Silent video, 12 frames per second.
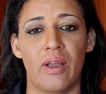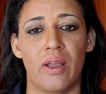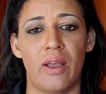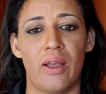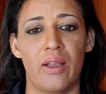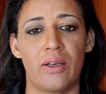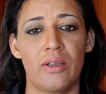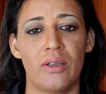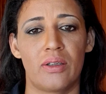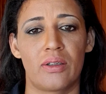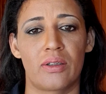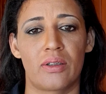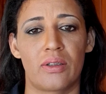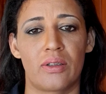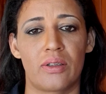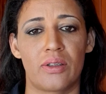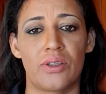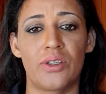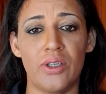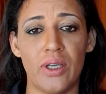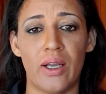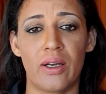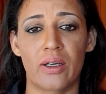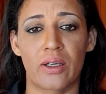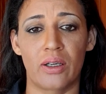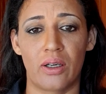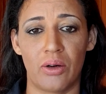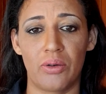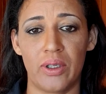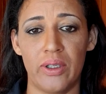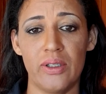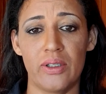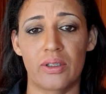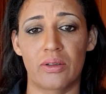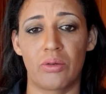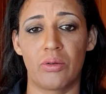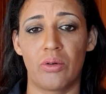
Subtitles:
and she and her canoes,